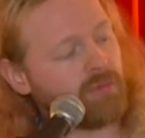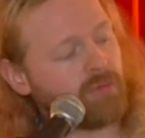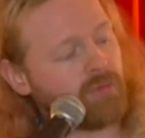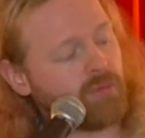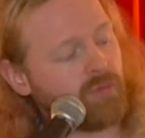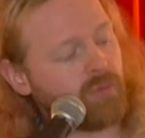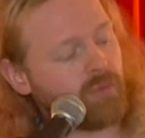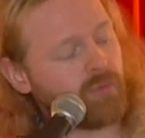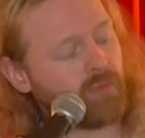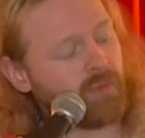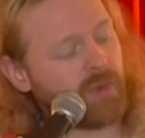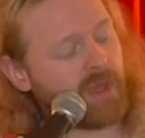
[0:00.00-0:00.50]

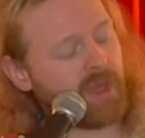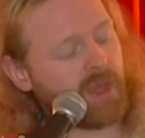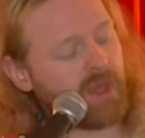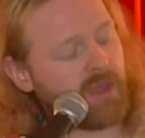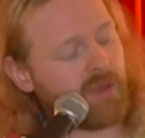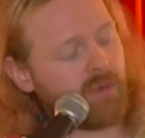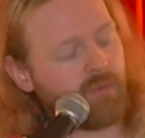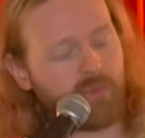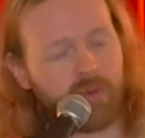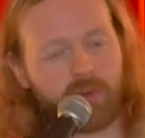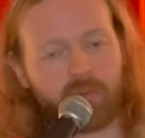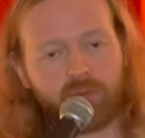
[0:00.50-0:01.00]
the
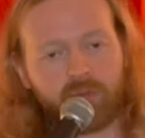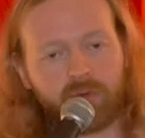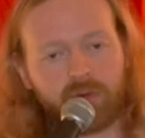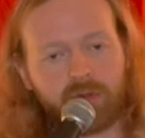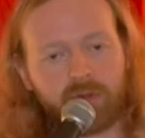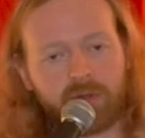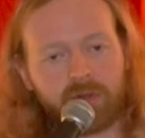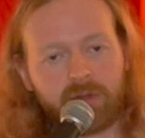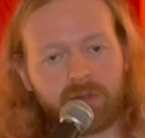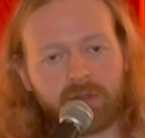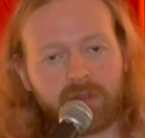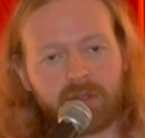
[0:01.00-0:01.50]
way when
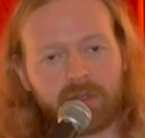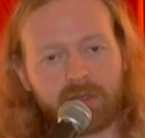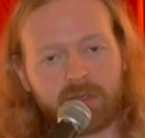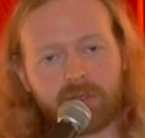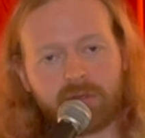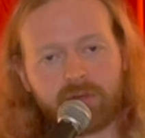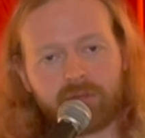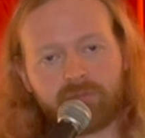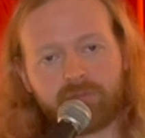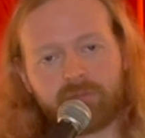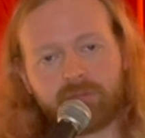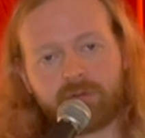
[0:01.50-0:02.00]
we're
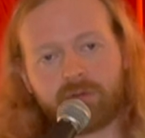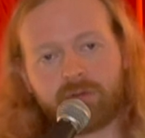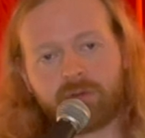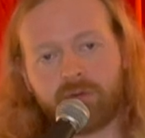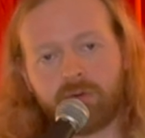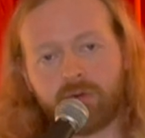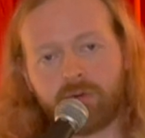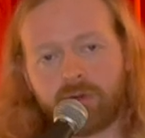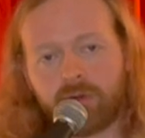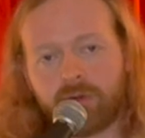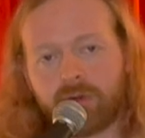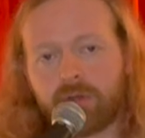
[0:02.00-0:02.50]
thinking of
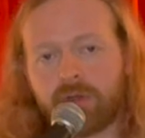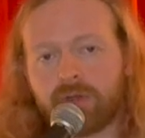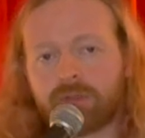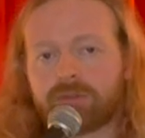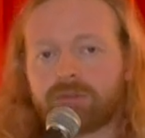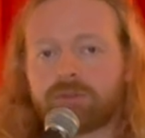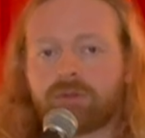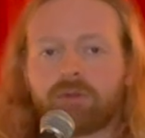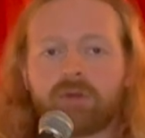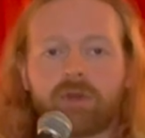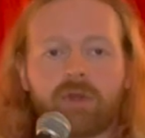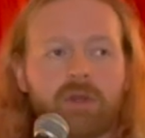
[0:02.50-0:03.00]

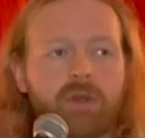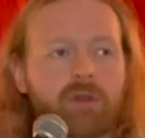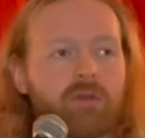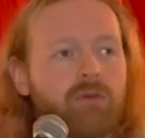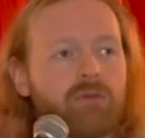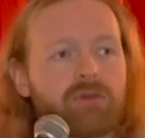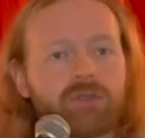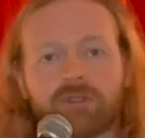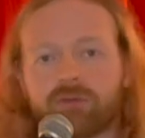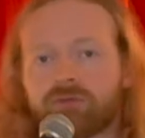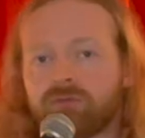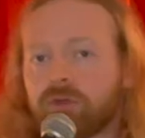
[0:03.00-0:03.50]
chords or
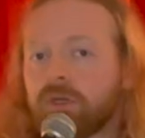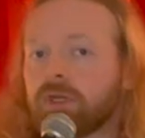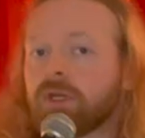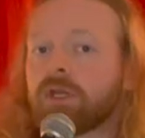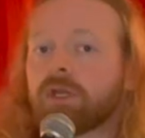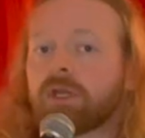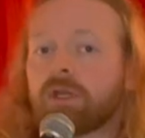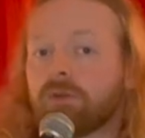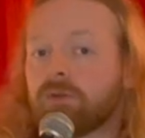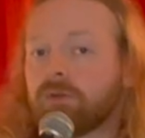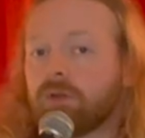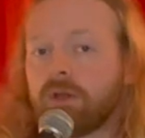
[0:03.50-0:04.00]
just reading
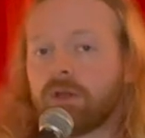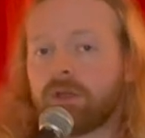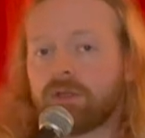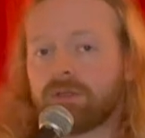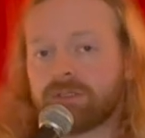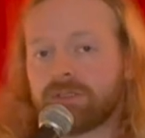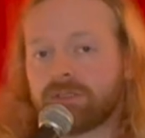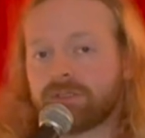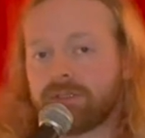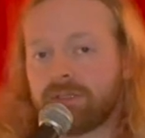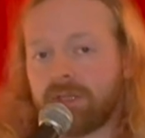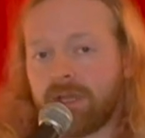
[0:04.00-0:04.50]
guitar
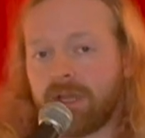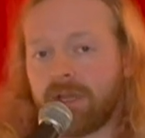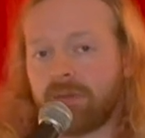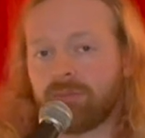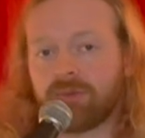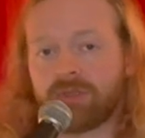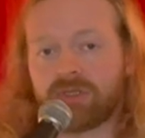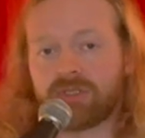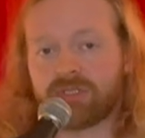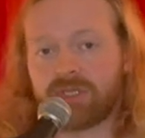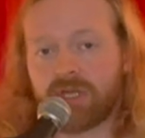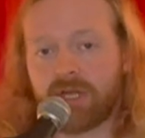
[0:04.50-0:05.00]
tab
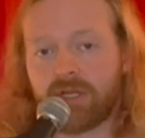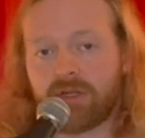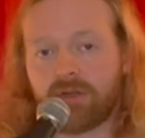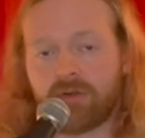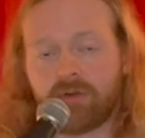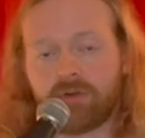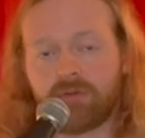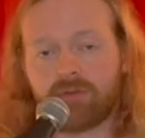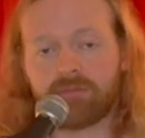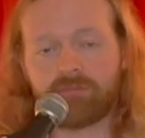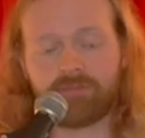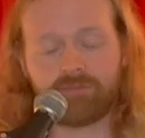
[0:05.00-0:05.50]
in
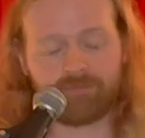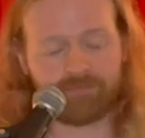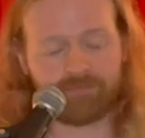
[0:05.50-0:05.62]
general,